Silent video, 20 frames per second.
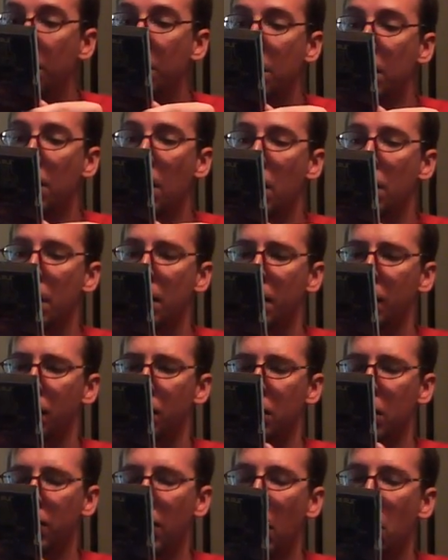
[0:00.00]
is
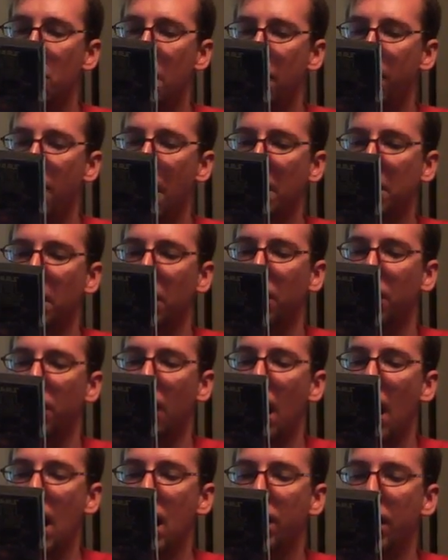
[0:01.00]
developed by Factor
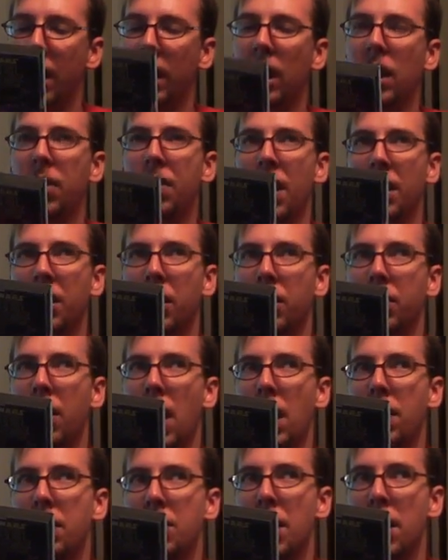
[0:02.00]
5, and I think Factor
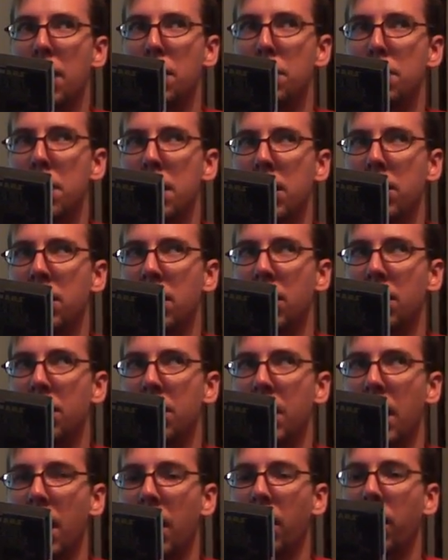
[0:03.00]
5 is out of business
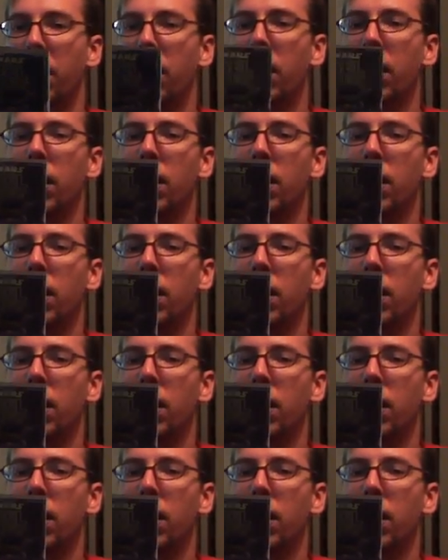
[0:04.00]
now.